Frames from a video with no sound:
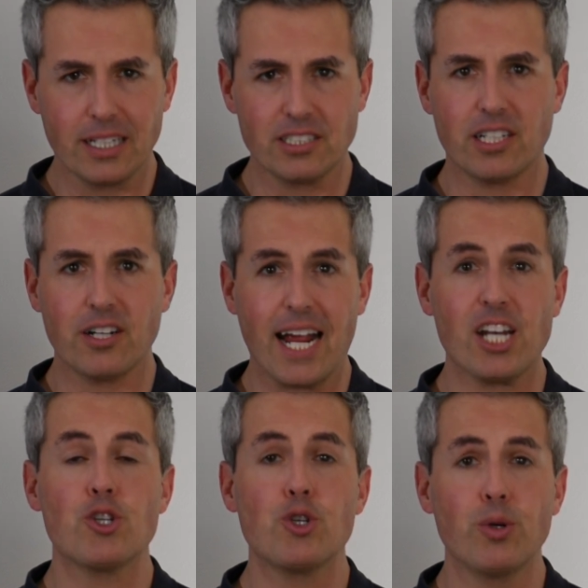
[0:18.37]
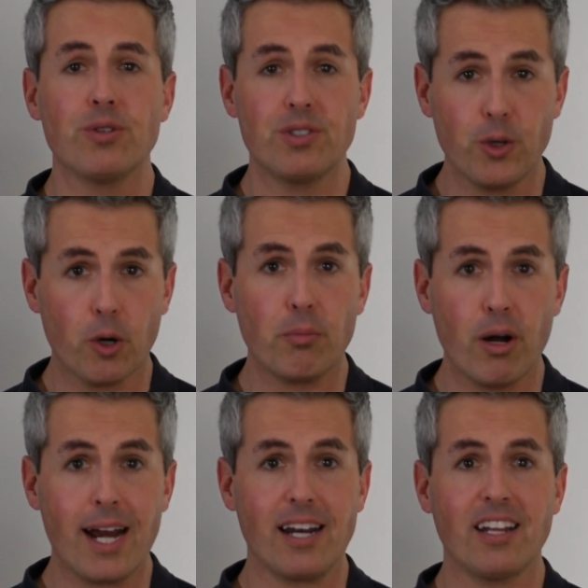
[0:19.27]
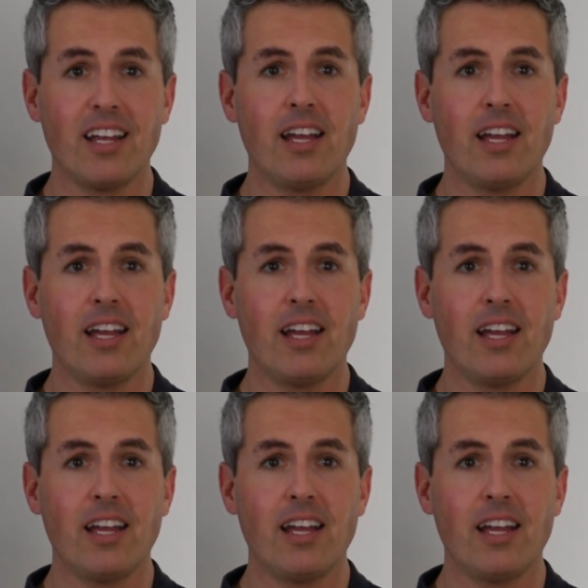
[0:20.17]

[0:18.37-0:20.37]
consider, and choose your brand.